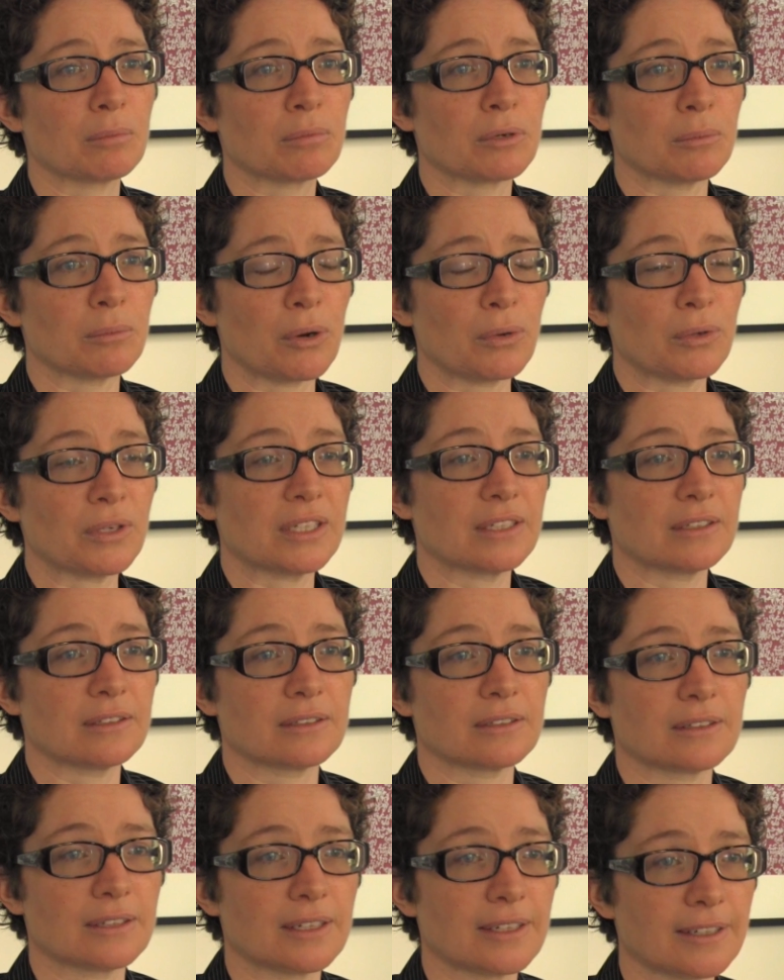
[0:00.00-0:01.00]

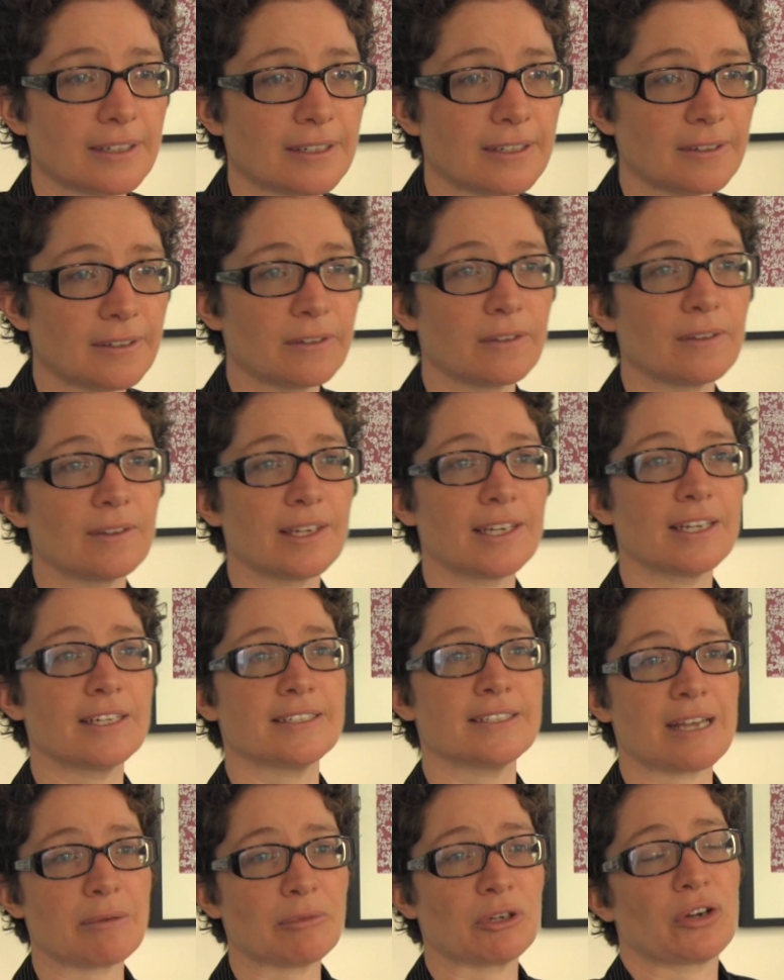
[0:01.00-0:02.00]
promoting
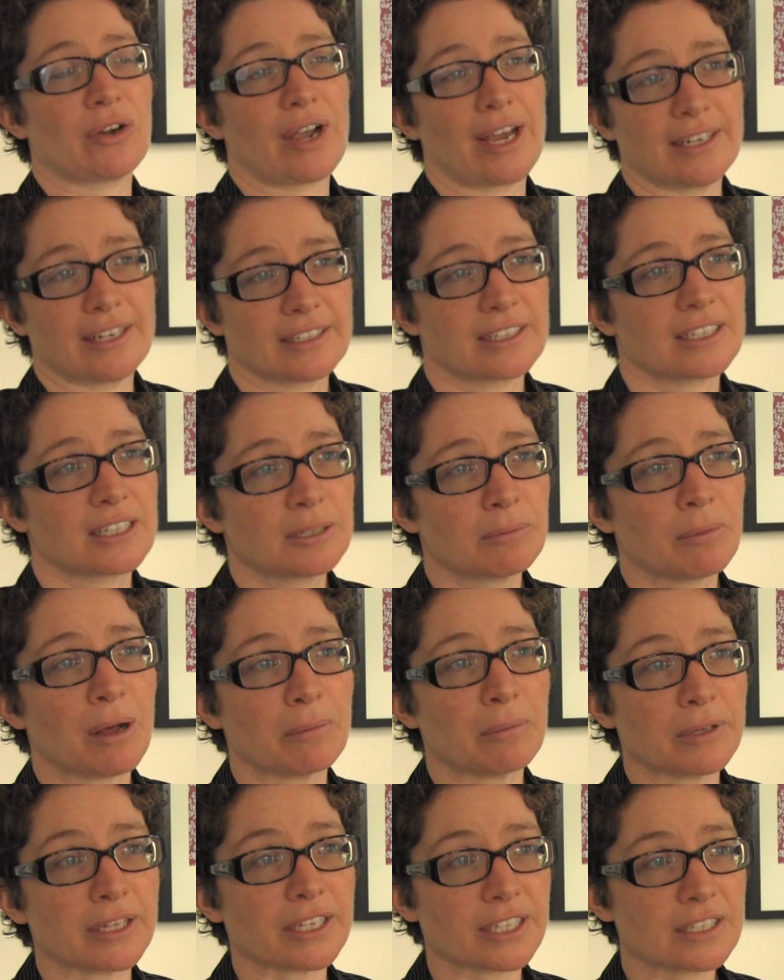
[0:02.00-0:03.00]
democratic
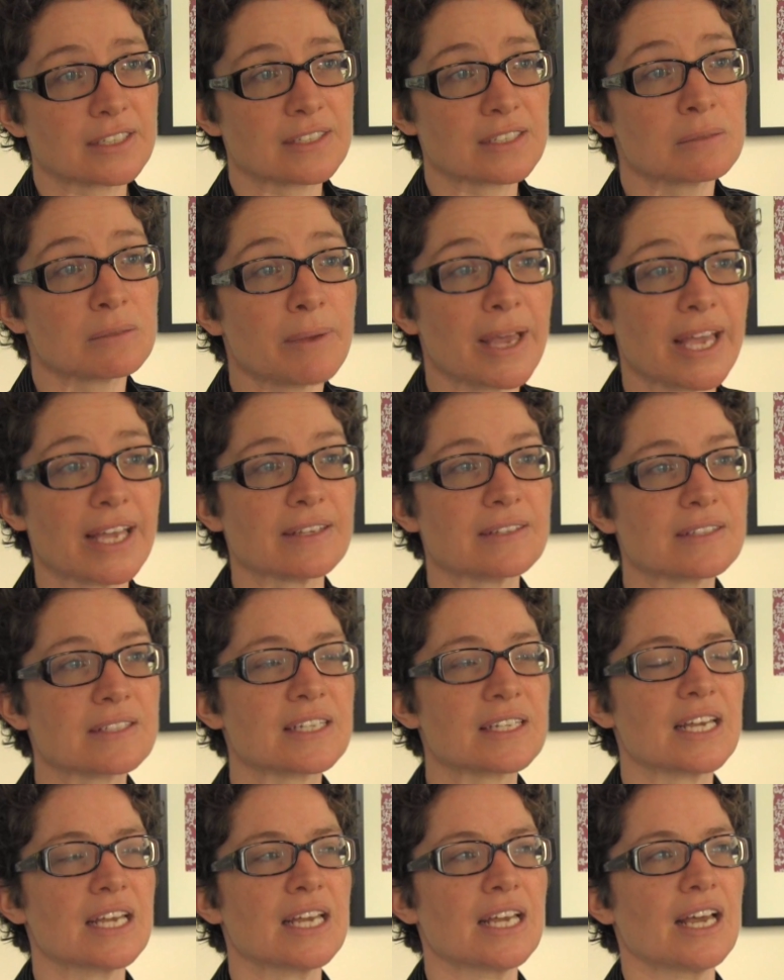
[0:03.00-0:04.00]
public
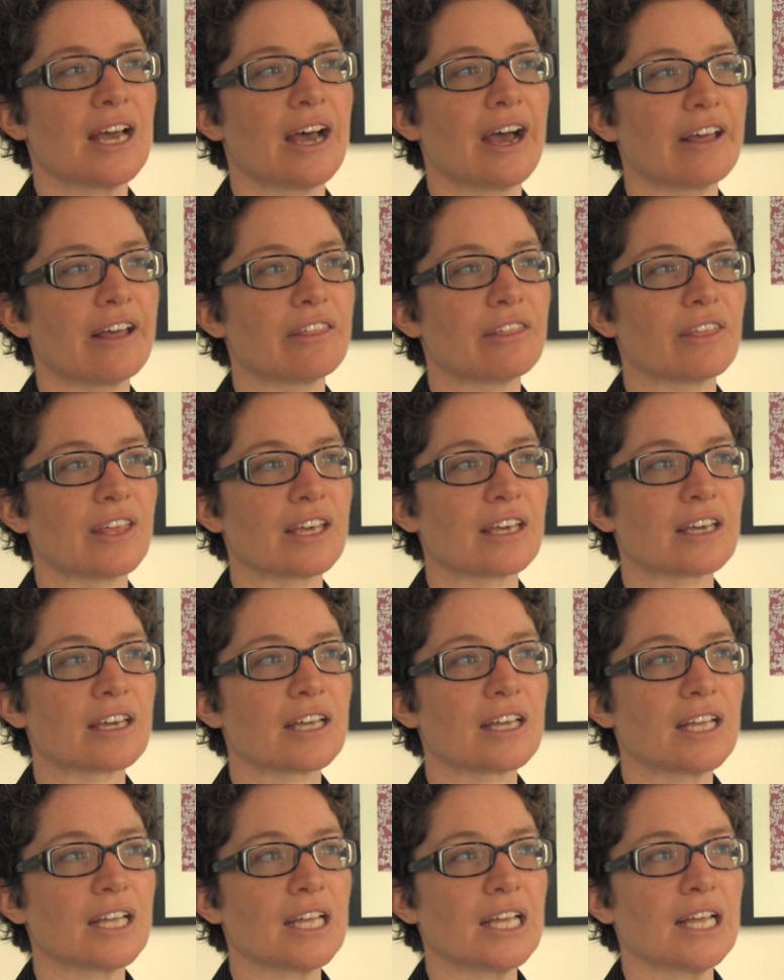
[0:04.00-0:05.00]
space. I
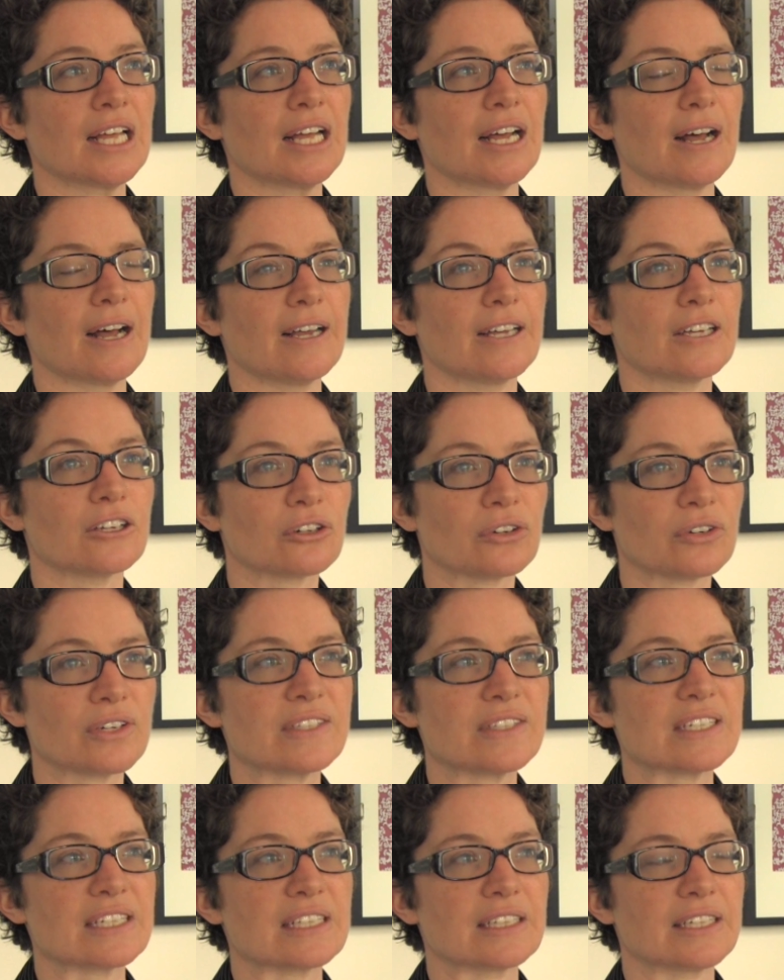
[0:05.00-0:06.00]
think
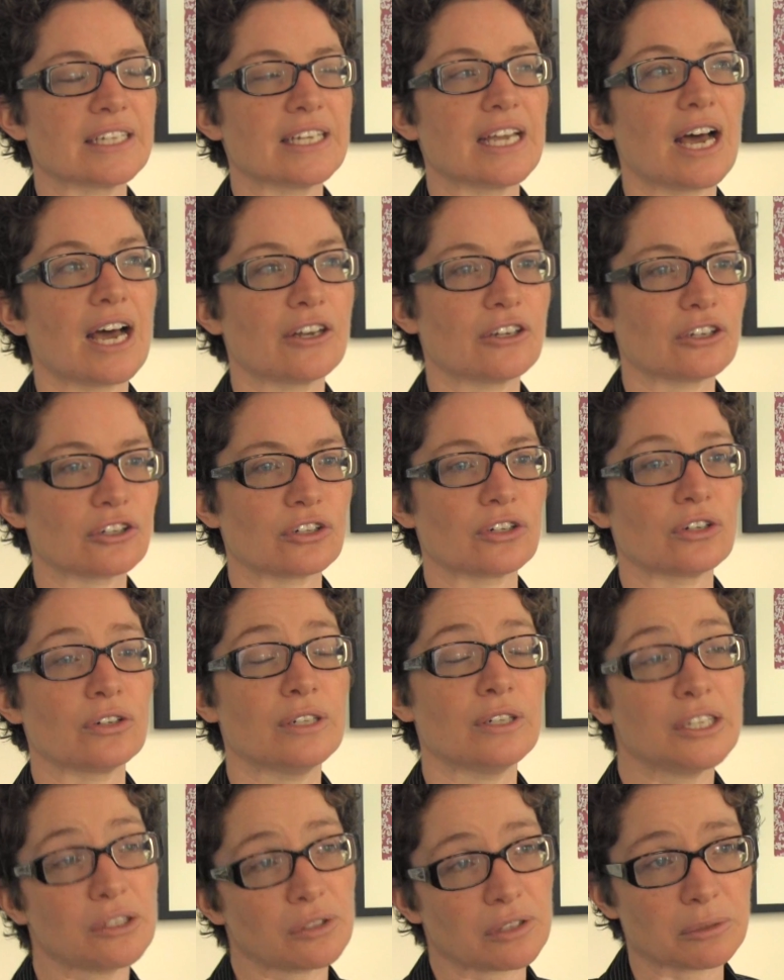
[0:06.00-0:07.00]
increasingly under
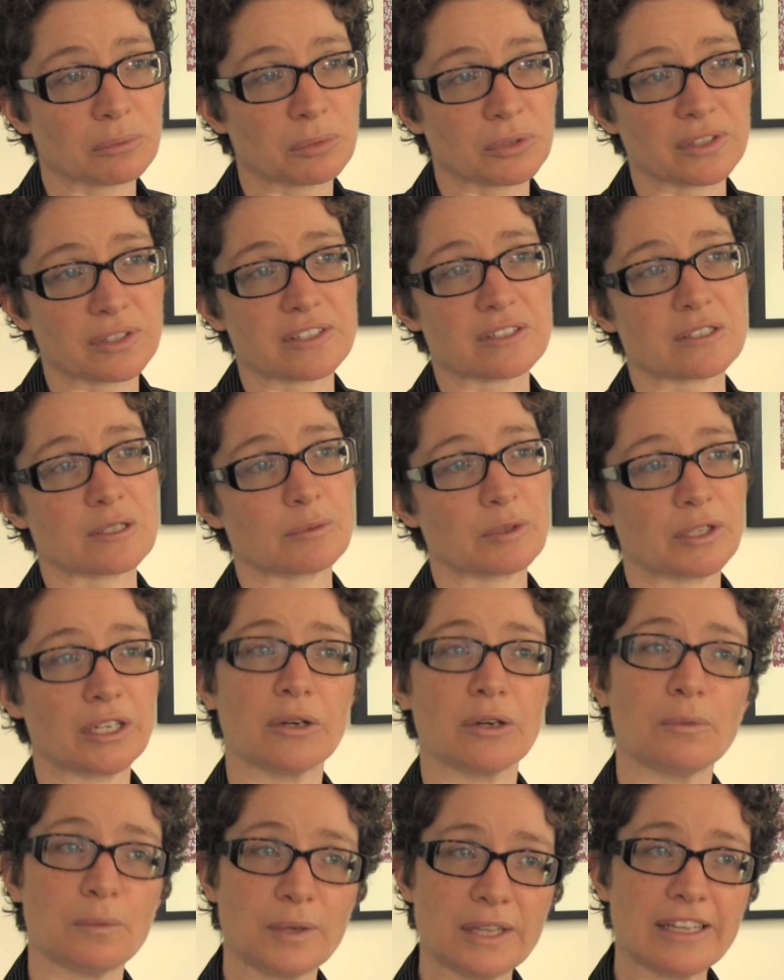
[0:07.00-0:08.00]
neoliberalism,
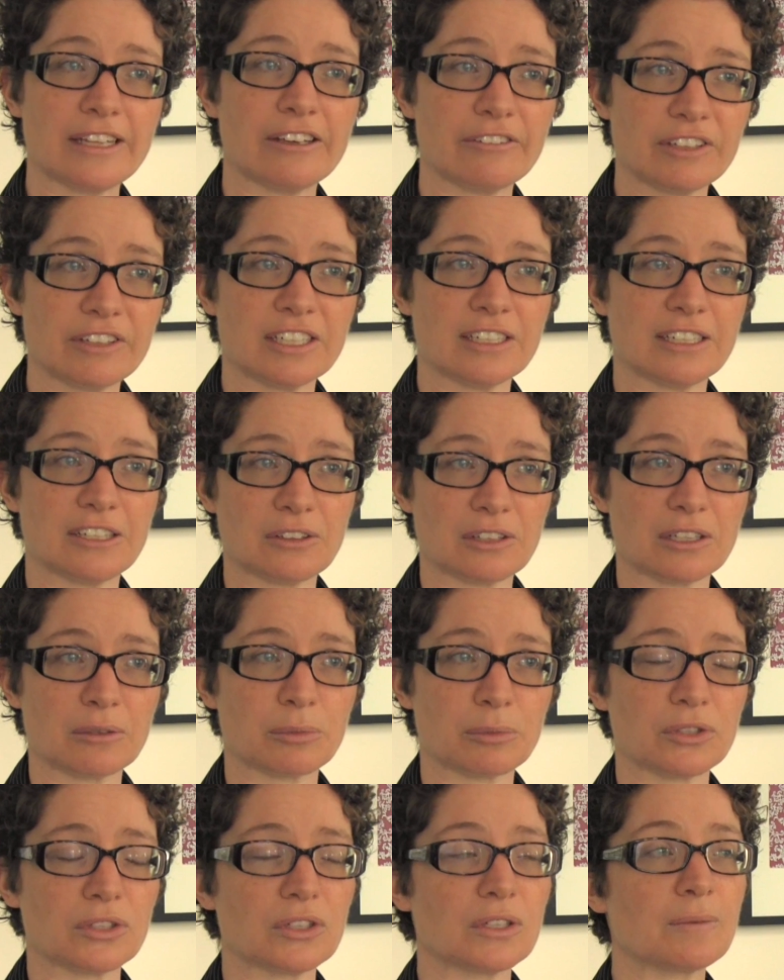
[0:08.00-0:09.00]
we live in a
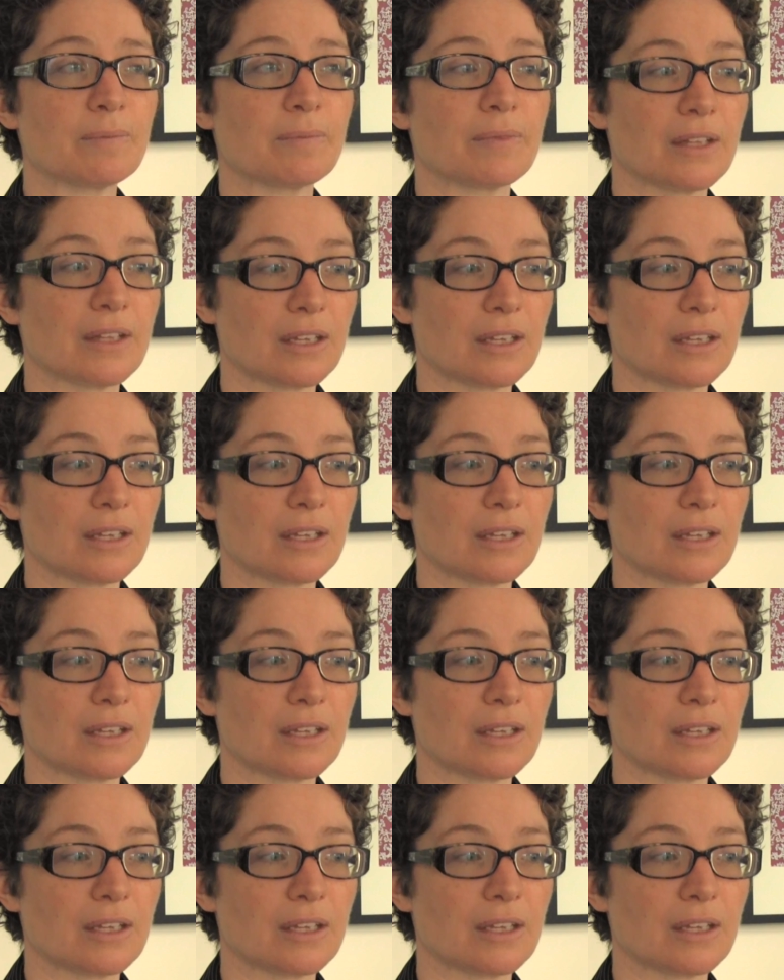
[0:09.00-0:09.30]
neoliberal.